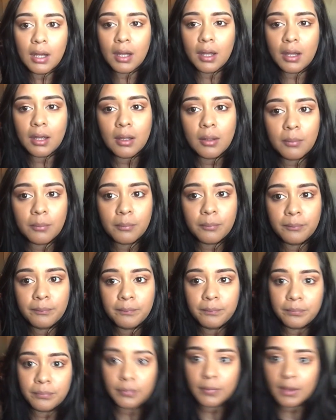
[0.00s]

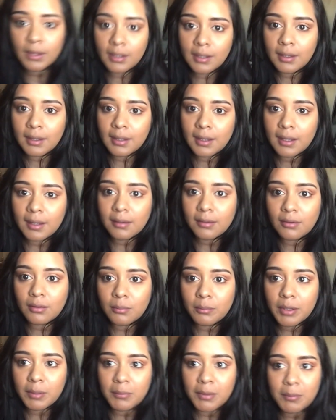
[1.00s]
And
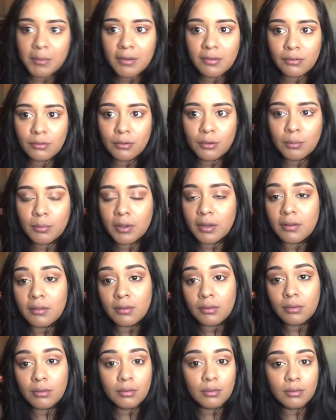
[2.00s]
don't mind my messy room
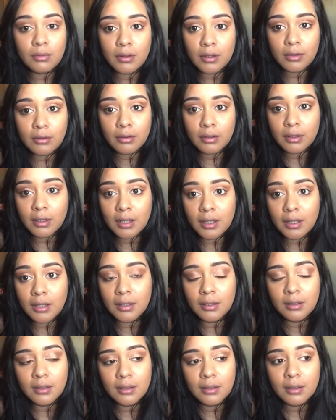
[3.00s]
because literally
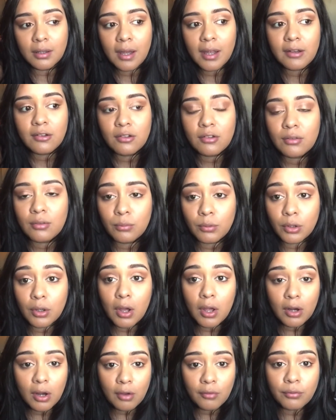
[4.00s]
I just
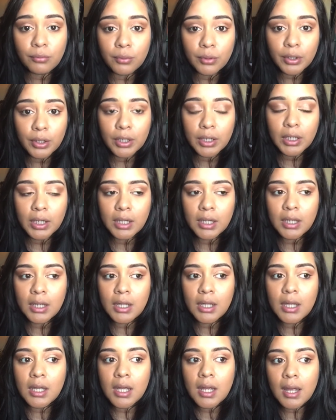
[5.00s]
got off work
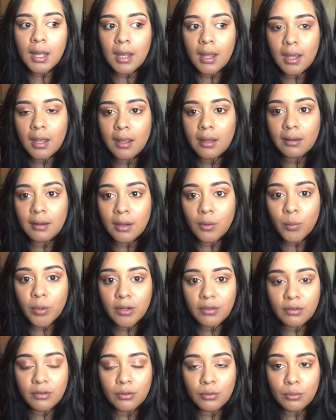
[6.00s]
and I
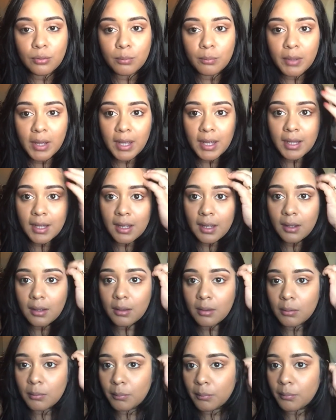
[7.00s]
went to my,
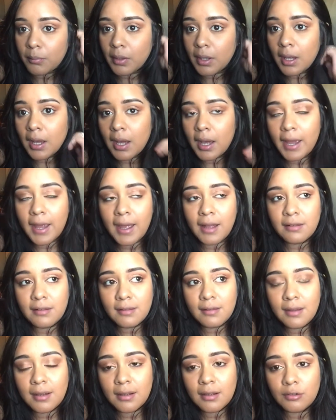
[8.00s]
I had
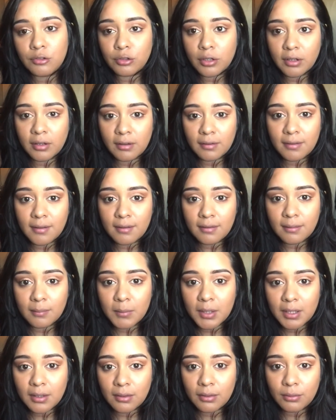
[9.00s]
to take a drug
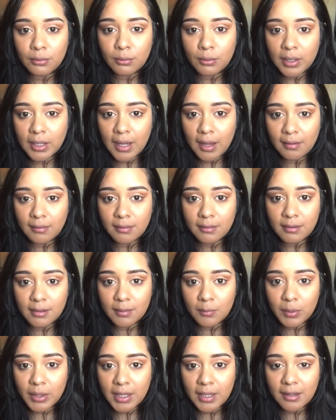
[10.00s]
assessment through a
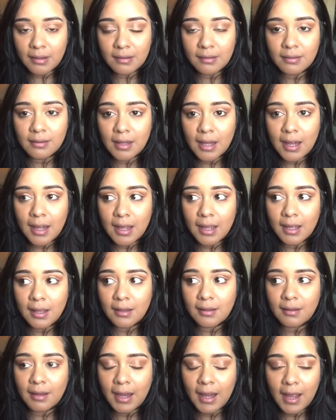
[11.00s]
counseling place,
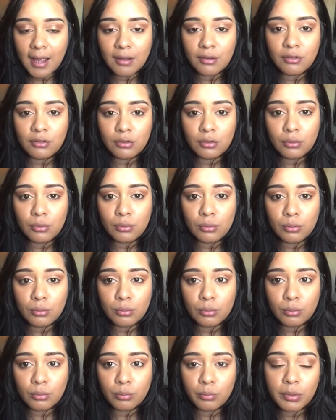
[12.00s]
and I had
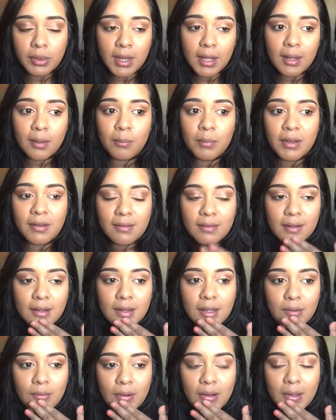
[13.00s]
to, they
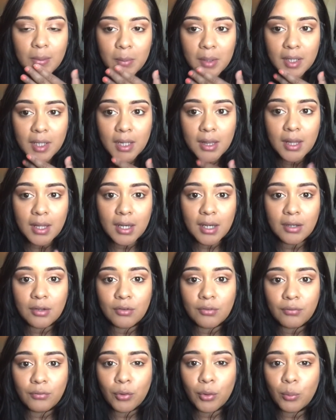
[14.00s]
basically recommended that I do
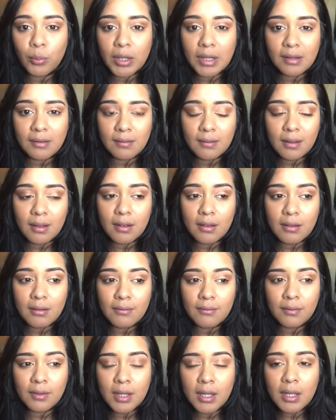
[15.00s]
4 weeks
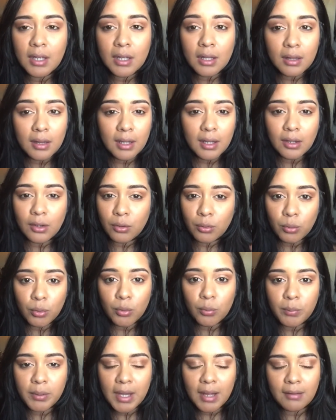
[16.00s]
of like
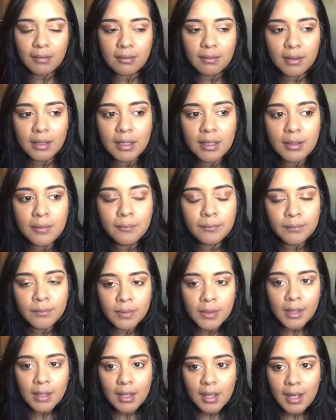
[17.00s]
group counseling.
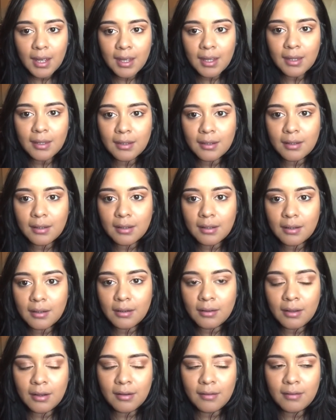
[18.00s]
And
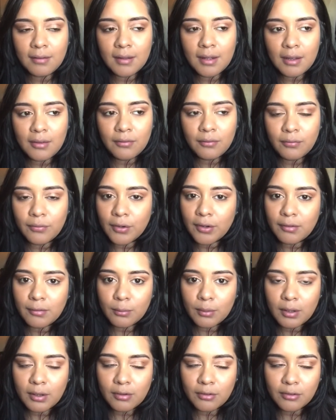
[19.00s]
honestly, at
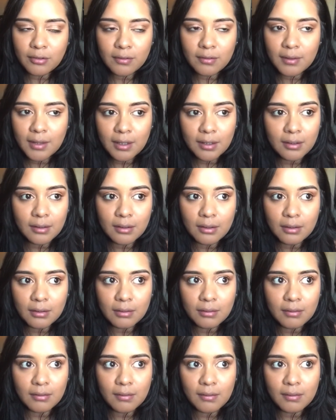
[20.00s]
first, well, I was just like,
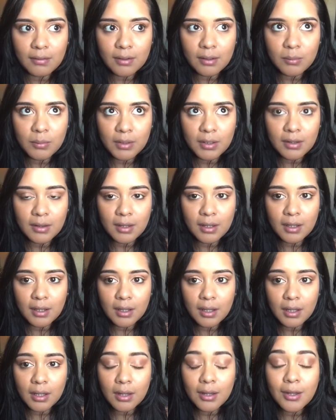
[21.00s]
oh, this is gonna be
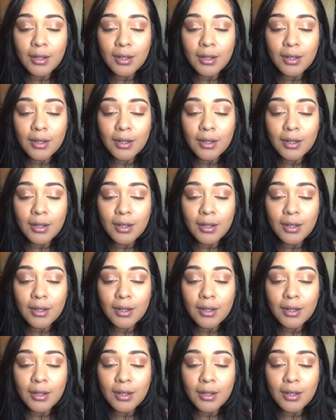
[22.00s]
like,